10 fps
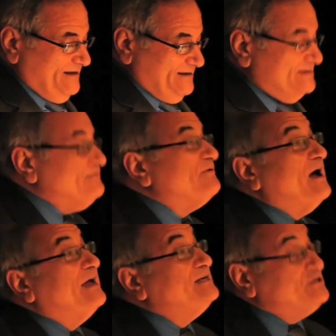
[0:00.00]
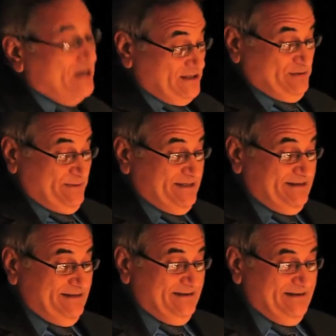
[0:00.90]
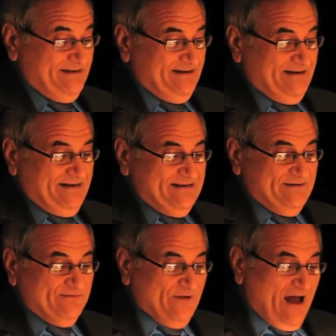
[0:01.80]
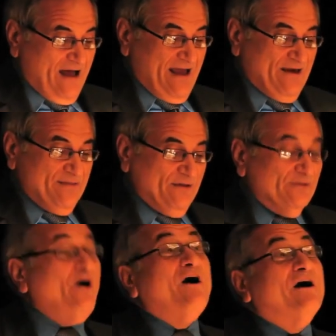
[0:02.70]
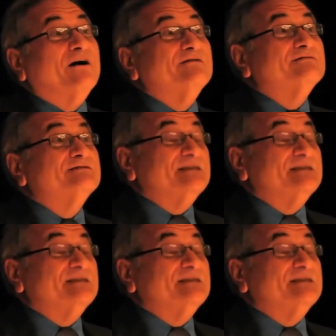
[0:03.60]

defying judgment, defying the law